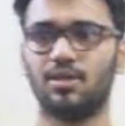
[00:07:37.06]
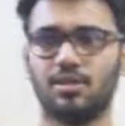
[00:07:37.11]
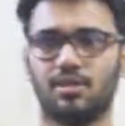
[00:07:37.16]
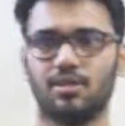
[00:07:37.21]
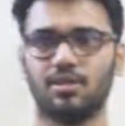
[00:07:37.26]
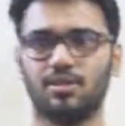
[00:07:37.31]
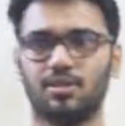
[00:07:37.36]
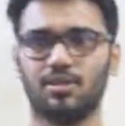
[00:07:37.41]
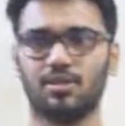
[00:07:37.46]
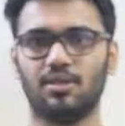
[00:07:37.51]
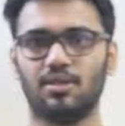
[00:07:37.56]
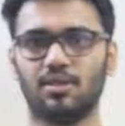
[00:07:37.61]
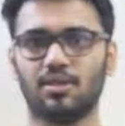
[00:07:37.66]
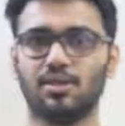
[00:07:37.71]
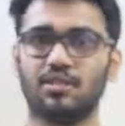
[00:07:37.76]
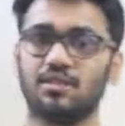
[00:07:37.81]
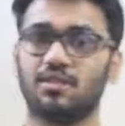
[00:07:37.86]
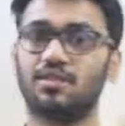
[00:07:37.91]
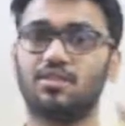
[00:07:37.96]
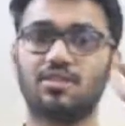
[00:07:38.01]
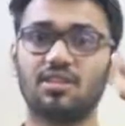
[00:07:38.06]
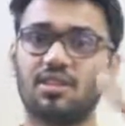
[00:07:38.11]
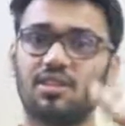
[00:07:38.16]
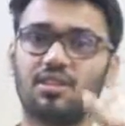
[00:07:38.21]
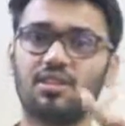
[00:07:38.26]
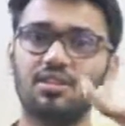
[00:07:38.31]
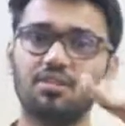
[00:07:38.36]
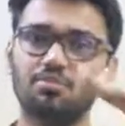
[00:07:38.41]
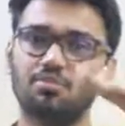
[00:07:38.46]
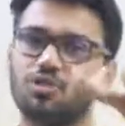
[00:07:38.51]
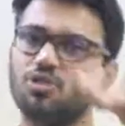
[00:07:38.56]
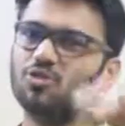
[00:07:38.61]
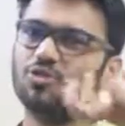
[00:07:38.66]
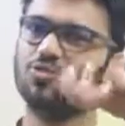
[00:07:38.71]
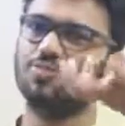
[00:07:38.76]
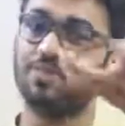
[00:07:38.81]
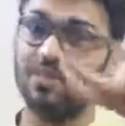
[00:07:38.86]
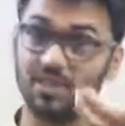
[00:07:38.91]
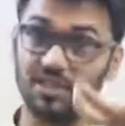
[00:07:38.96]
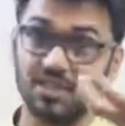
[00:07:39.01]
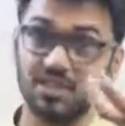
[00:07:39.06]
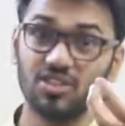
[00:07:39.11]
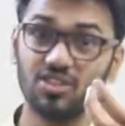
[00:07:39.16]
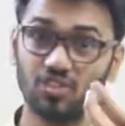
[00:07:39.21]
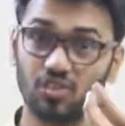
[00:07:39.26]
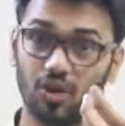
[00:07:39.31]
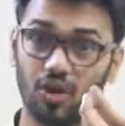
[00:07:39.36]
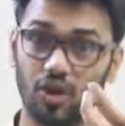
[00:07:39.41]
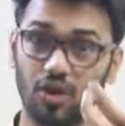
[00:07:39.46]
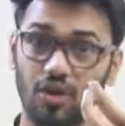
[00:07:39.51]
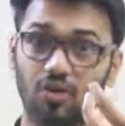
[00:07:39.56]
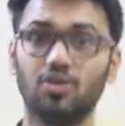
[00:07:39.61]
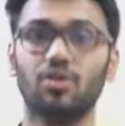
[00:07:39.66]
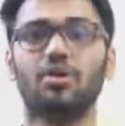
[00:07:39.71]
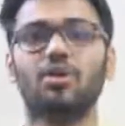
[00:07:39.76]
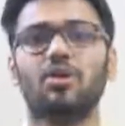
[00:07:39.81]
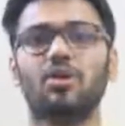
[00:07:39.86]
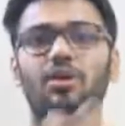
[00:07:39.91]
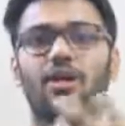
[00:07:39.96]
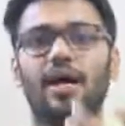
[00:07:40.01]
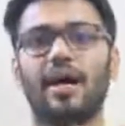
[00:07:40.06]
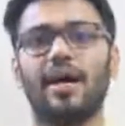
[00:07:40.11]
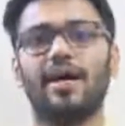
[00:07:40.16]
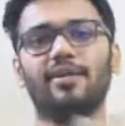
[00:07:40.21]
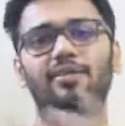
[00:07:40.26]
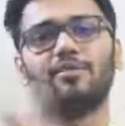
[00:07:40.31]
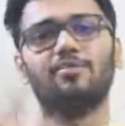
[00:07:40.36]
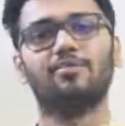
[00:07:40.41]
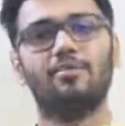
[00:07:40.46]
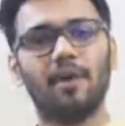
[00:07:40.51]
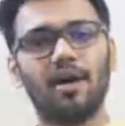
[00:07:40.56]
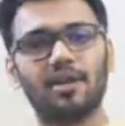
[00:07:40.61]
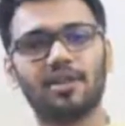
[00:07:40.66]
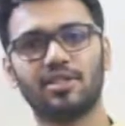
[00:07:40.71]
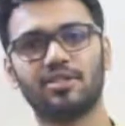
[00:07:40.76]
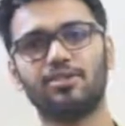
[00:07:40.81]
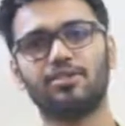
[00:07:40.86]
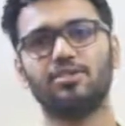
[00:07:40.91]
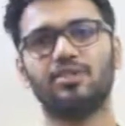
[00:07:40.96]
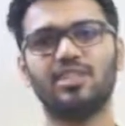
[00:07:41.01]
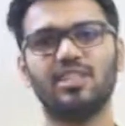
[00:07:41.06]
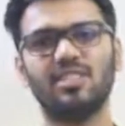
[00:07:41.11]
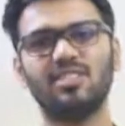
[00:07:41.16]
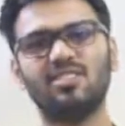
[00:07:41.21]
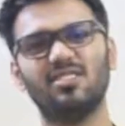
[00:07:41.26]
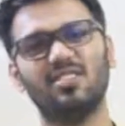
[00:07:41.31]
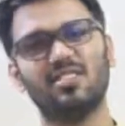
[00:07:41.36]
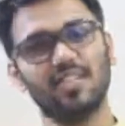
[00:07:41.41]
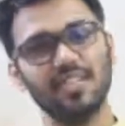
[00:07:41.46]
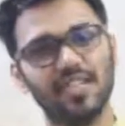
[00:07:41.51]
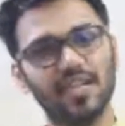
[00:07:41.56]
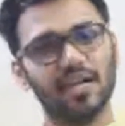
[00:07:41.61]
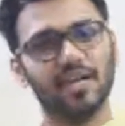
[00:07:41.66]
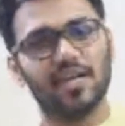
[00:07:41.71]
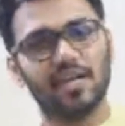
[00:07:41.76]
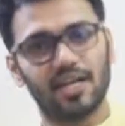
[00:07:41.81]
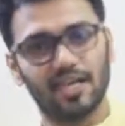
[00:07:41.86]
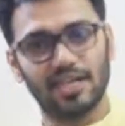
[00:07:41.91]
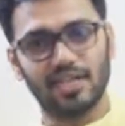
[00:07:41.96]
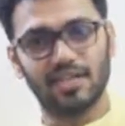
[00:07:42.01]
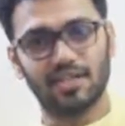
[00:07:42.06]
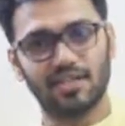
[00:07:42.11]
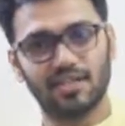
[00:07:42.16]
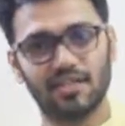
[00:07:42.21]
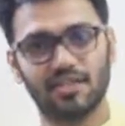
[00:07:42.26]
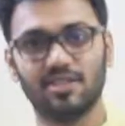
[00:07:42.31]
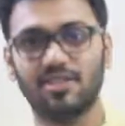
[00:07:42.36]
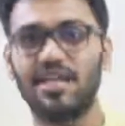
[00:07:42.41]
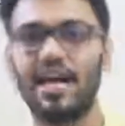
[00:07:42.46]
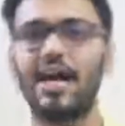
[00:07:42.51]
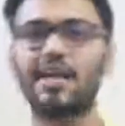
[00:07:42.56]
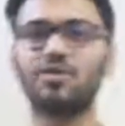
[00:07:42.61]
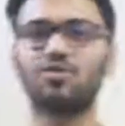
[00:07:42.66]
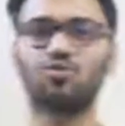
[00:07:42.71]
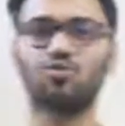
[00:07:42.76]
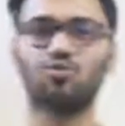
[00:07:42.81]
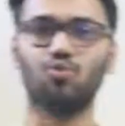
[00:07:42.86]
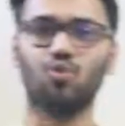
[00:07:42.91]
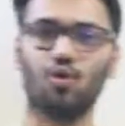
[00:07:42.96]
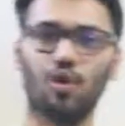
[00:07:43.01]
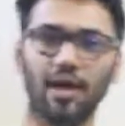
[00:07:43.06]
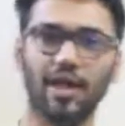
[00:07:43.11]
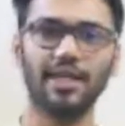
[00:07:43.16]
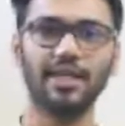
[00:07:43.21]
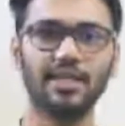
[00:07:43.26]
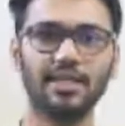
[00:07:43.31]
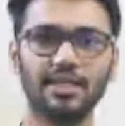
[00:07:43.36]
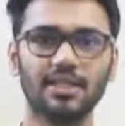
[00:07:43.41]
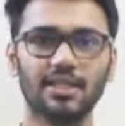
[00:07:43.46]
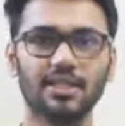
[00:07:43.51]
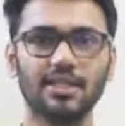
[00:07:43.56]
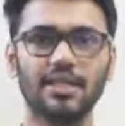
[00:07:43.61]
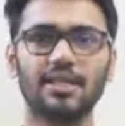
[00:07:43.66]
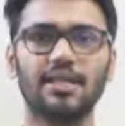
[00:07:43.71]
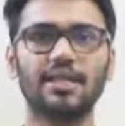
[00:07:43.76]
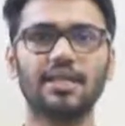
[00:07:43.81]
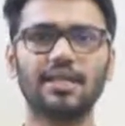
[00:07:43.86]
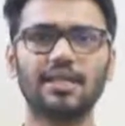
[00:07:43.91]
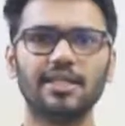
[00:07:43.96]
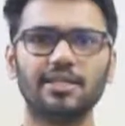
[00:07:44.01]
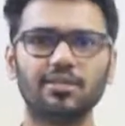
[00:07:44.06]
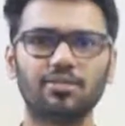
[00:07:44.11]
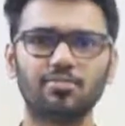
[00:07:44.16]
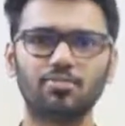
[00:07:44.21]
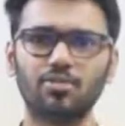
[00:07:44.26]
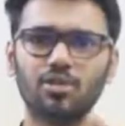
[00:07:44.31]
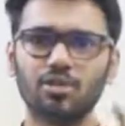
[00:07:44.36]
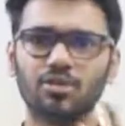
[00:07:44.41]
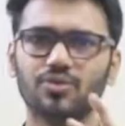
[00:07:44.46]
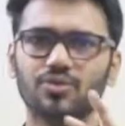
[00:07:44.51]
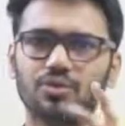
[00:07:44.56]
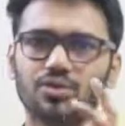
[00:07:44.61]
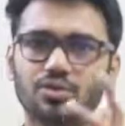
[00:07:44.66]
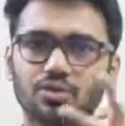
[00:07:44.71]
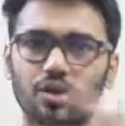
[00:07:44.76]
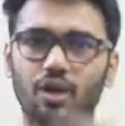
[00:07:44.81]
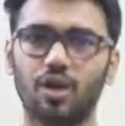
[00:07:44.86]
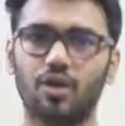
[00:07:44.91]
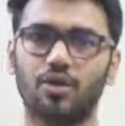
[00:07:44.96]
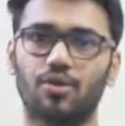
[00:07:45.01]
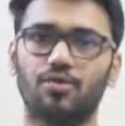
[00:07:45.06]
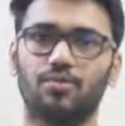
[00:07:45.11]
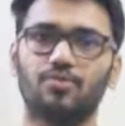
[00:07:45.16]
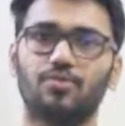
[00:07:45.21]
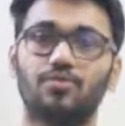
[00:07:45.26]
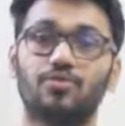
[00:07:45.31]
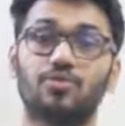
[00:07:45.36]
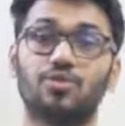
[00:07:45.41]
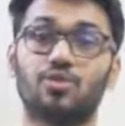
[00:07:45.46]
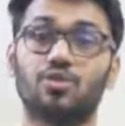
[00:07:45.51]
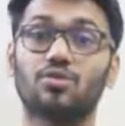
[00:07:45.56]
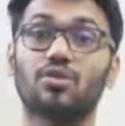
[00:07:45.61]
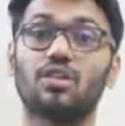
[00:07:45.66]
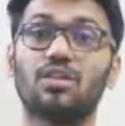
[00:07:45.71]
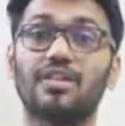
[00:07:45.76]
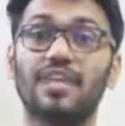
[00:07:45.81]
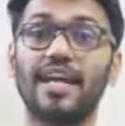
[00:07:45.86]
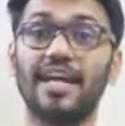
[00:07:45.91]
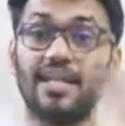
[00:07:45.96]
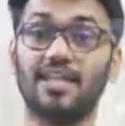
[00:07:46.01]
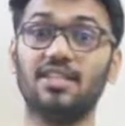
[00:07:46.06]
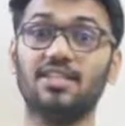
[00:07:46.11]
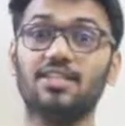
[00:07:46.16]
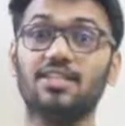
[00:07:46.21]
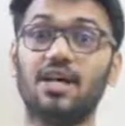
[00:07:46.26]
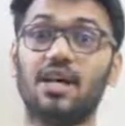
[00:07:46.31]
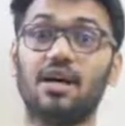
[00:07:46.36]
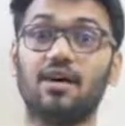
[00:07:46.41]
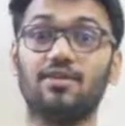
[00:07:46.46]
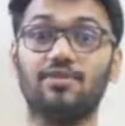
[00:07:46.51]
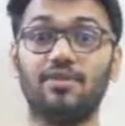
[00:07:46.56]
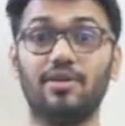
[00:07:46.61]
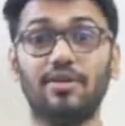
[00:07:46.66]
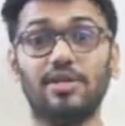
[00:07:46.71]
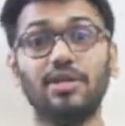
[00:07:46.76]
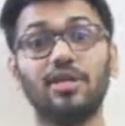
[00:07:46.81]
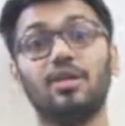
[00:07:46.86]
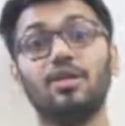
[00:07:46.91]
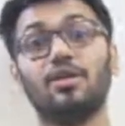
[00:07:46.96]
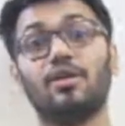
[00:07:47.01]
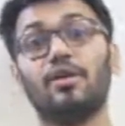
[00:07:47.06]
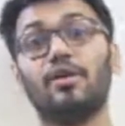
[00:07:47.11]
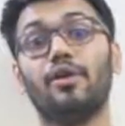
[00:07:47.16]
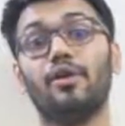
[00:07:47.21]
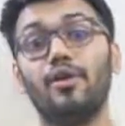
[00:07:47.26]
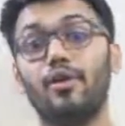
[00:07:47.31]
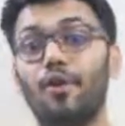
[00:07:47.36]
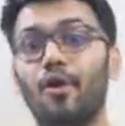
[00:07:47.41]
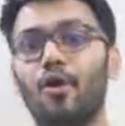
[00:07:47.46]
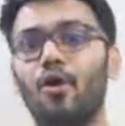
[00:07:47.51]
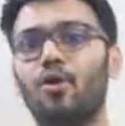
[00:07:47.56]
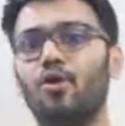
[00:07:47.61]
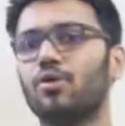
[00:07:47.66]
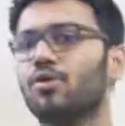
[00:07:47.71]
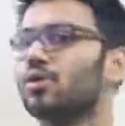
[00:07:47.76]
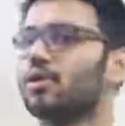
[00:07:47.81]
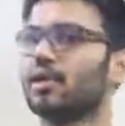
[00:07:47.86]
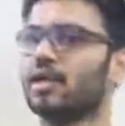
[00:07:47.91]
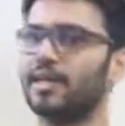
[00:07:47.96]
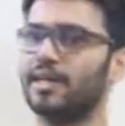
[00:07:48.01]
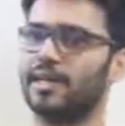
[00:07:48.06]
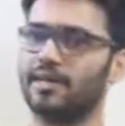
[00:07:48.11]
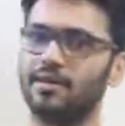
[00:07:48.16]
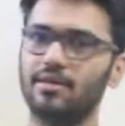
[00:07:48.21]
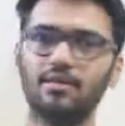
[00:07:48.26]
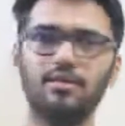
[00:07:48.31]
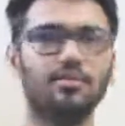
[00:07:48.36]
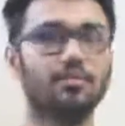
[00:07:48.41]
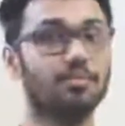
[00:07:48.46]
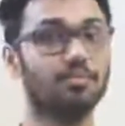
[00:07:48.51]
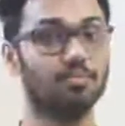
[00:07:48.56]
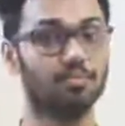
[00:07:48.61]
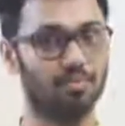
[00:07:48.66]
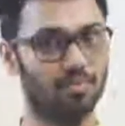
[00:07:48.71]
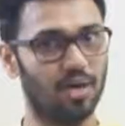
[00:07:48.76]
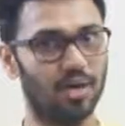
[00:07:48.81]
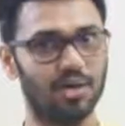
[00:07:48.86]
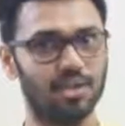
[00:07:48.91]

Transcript: The sun moves very slow and the Mercury is near it. That's why it moves slow. So the days are very long in Mercury.